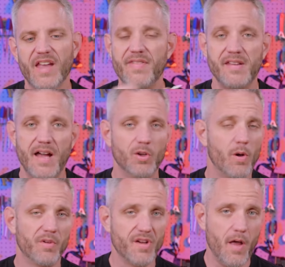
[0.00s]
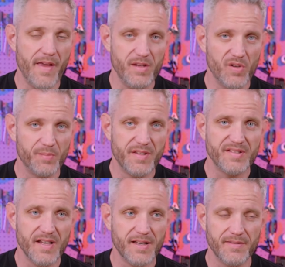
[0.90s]
And then not knowing what's on that USB
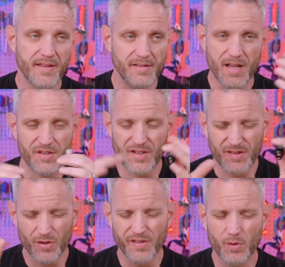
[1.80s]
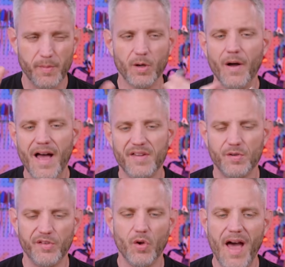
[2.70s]
stick, and then it just turns into a big old
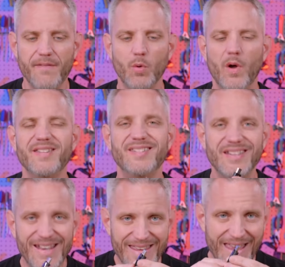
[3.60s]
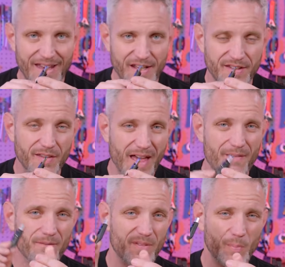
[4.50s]
hassle. So having one dedicated to
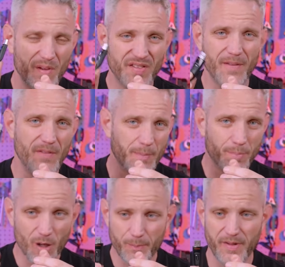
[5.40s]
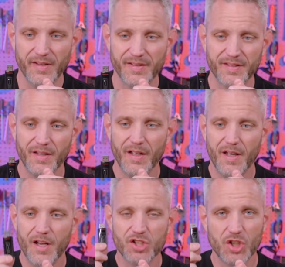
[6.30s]
that specific purpose
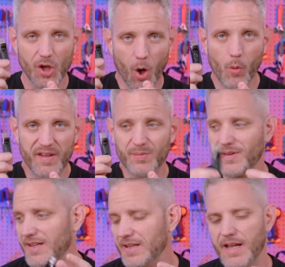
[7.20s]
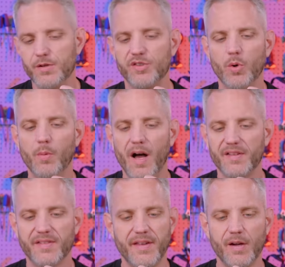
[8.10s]
should always be in your
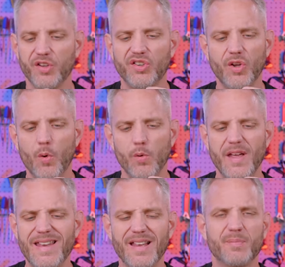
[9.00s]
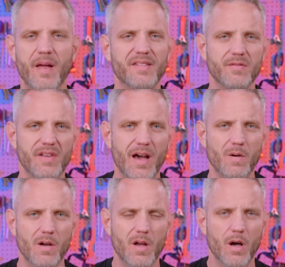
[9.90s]
toolbox. They are so inexpensive
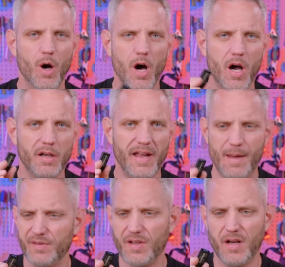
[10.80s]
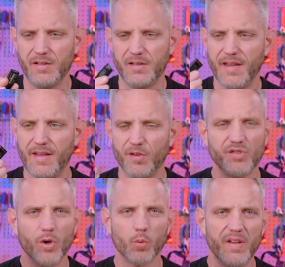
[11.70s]
now on Amazon that there's
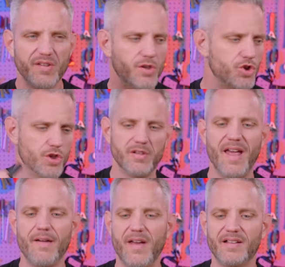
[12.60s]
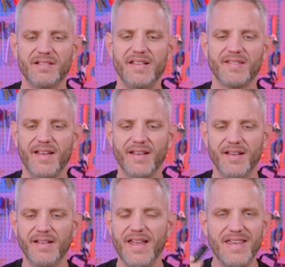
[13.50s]
no reason you shouldn't have at least like
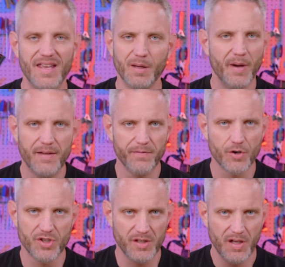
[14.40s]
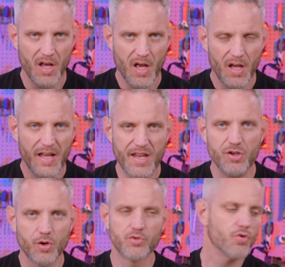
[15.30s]
an eight gigabyte version in
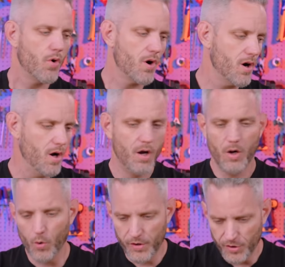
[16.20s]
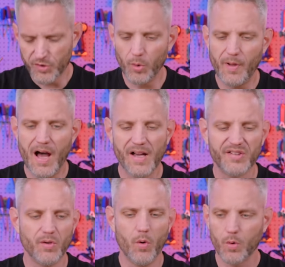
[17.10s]
your drawer or in your
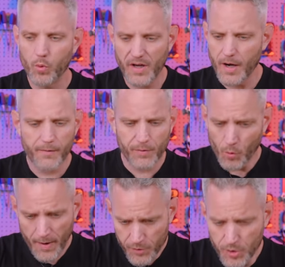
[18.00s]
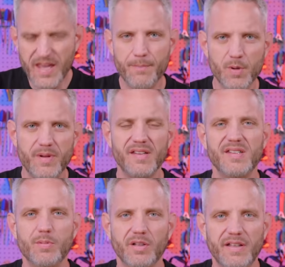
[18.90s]
toolbox or wherever, wherever you keep your
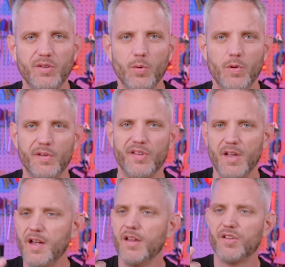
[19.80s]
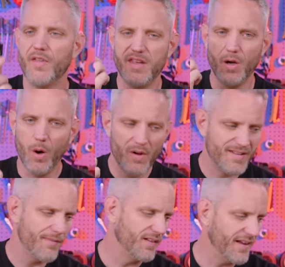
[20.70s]
PC building tools so that you always
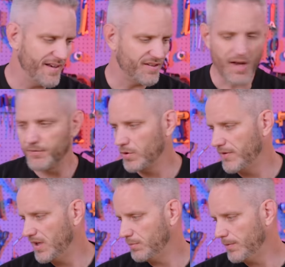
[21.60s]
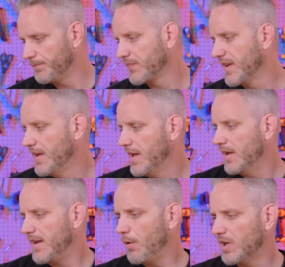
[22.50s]
have the latest software available.
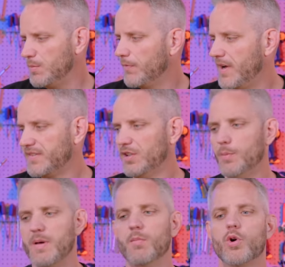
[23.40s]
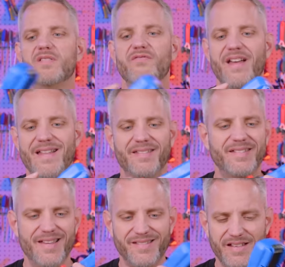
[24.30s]
Now we're gonna move on to a little bit more advanced
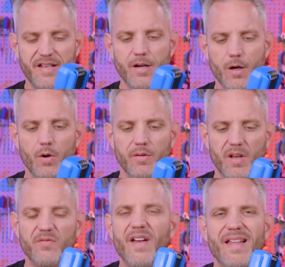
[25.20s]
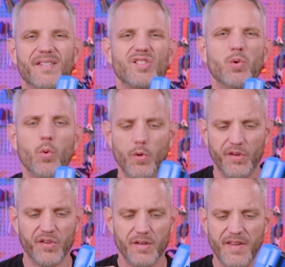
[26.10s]
testing here or advanced
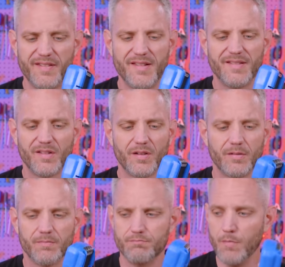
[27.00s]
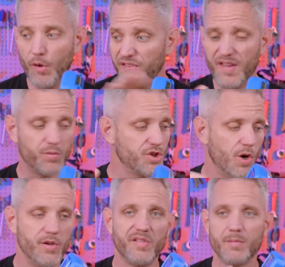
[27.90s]
tools. This is most of this we're
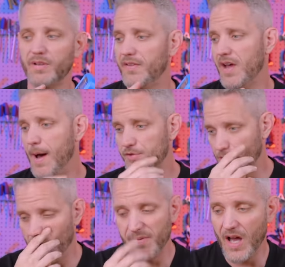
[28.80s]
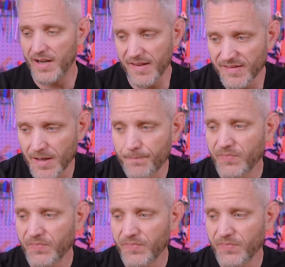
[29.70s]
showing you is completely optional. I'll be honest,